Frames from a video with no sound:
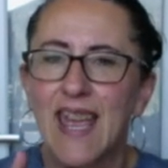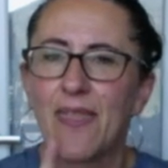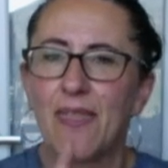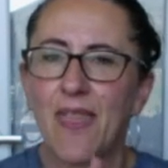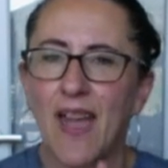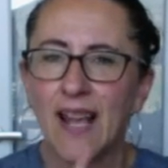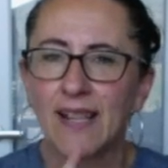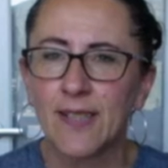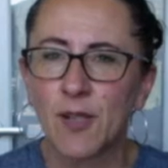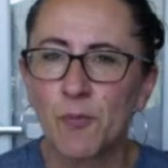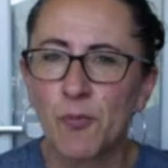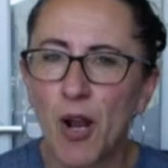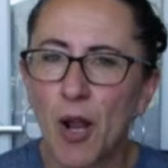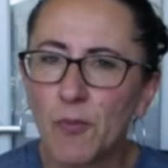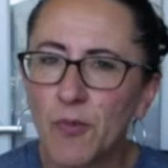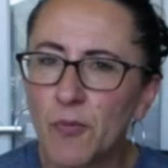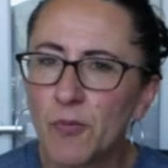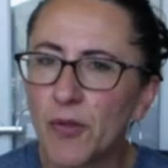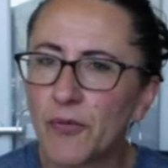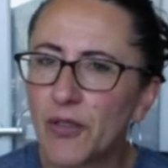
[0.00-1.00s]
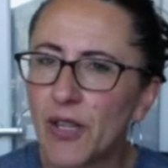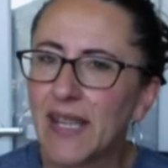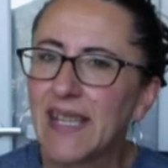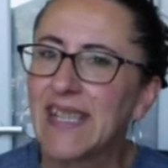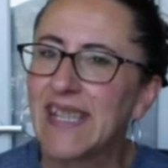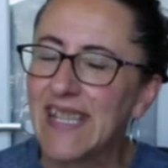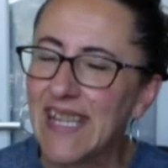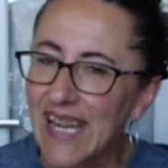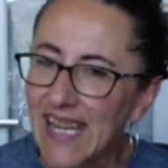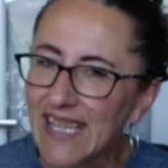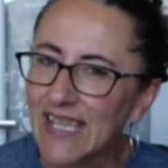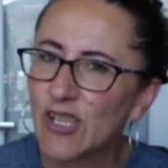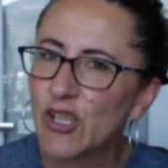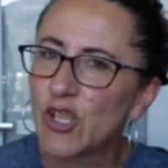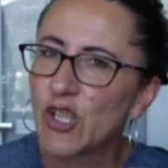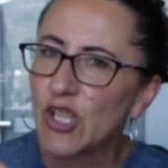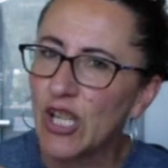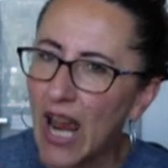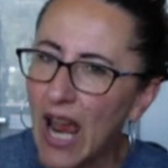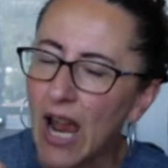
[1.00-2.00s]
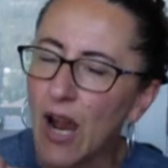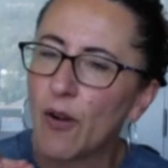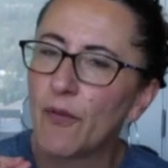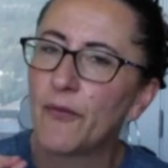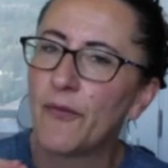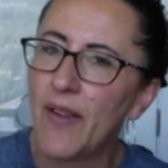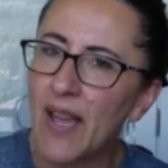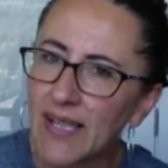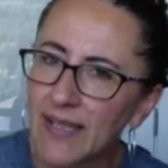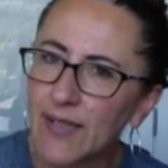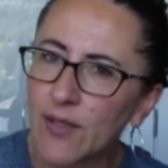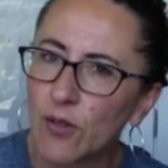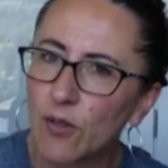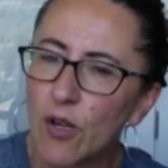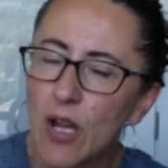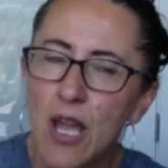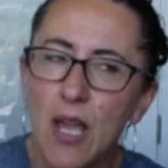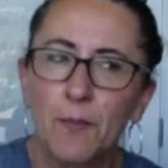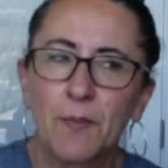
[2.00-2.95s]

That's a problem with the yin chow vessel,